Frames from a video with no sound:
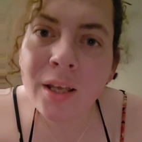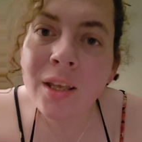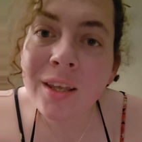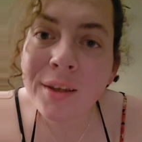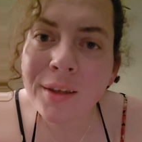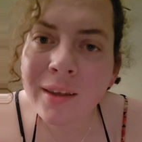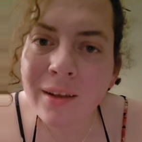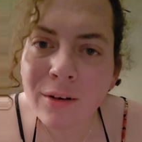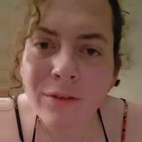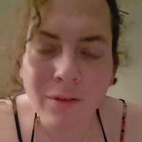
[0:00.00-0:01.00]

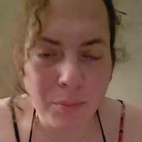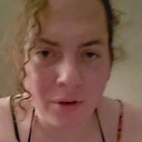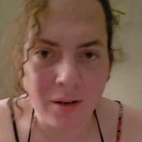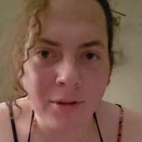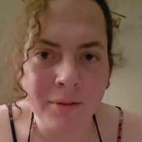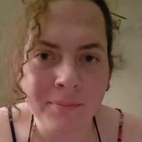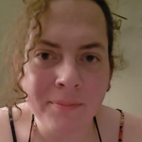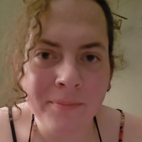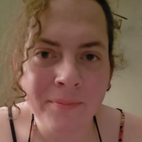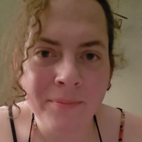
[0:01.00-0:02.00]
Here's the problem.
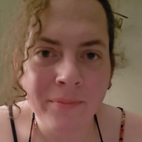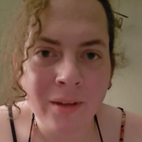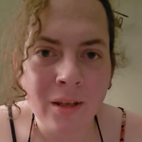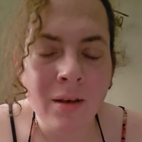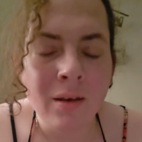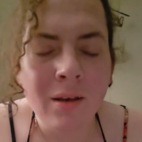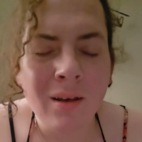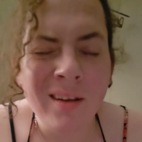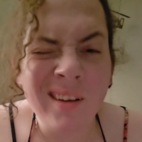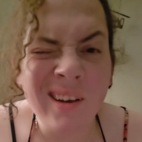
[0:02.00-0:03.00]

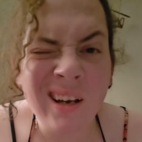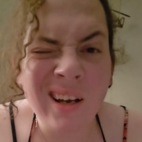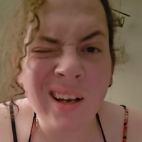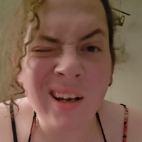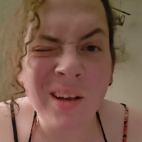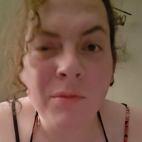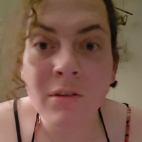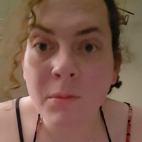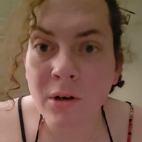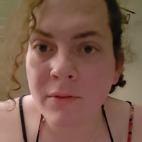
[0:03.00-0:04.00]
I'm
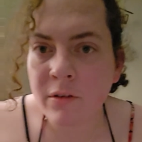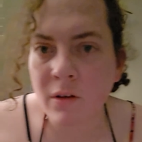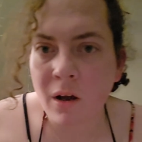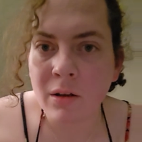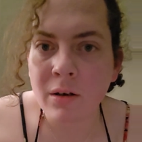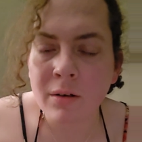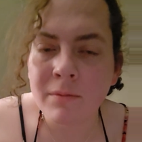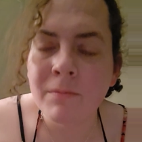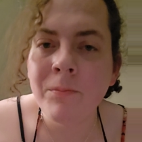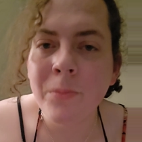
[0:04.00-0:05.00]
somewhat of a scholar.
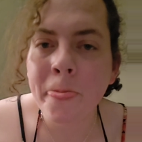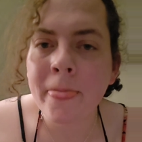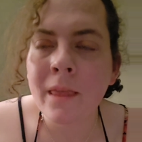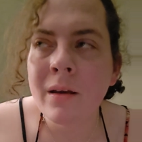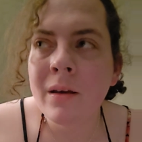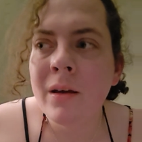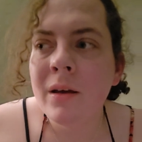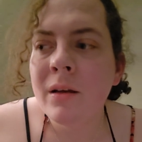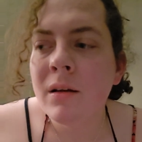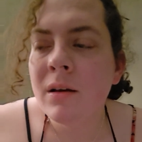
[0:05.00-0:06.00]

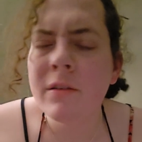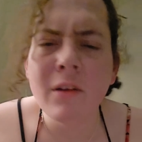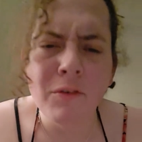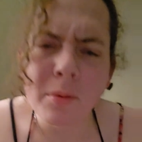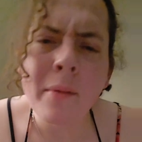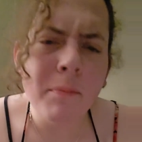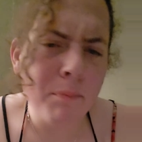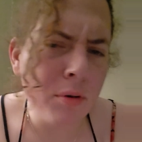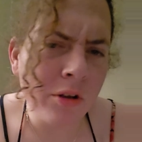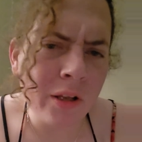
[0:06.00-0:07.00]

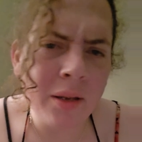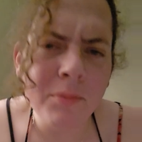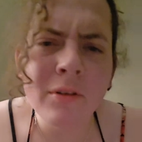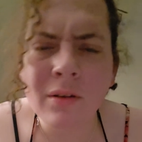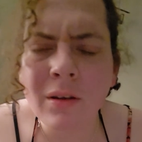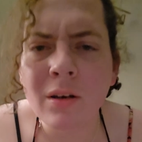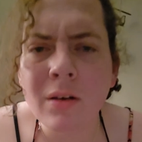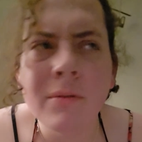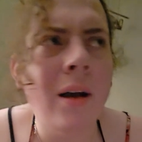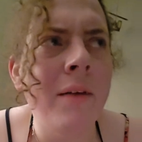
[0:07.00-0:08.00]
Self-proclaimed,
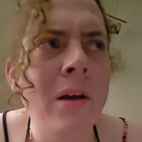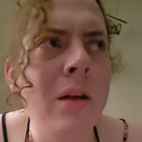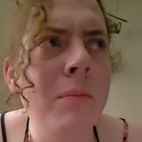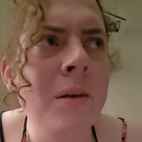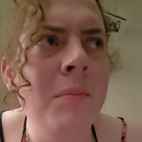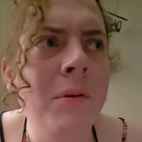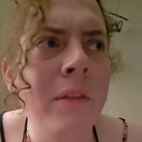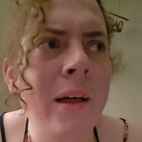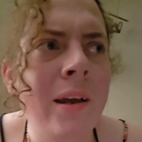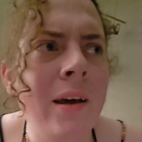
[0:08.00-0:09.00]
I've had people
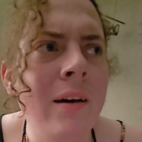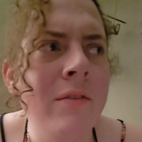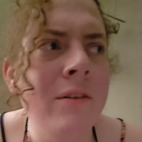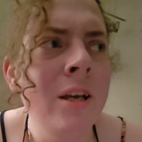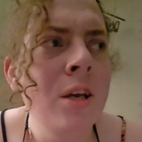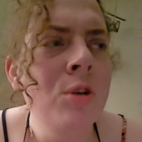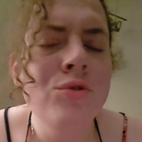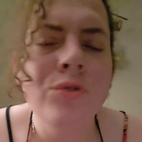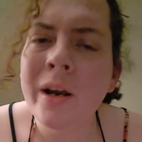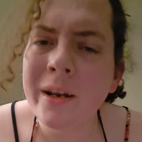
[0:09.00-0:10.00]
that have
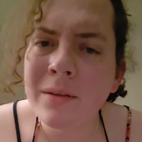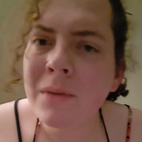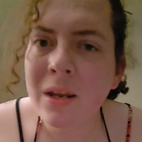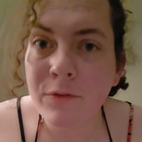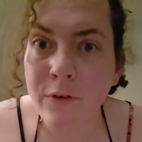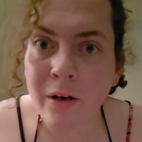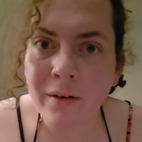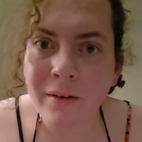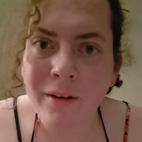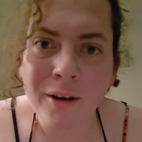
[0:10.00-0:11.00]
tried and made
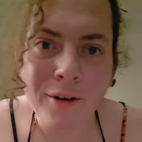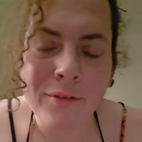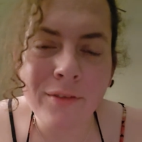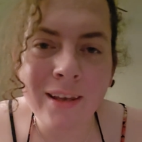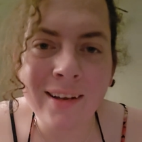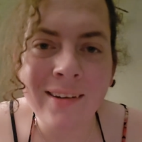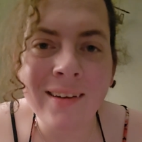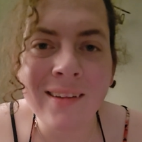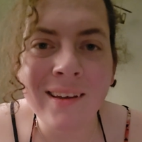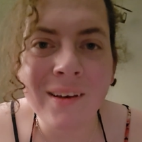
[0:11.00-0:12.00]
fun of the
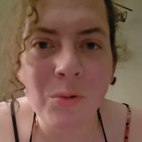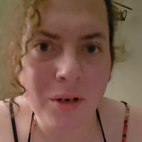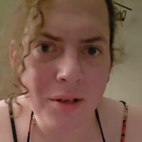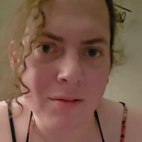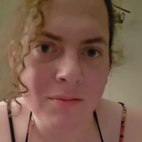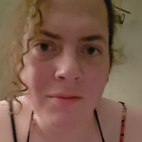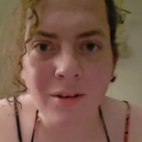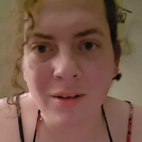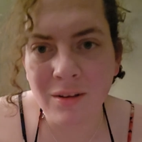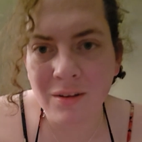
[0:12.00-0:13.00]
idea that, well,
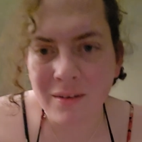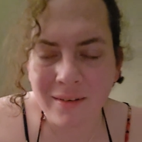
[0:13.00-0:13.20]
you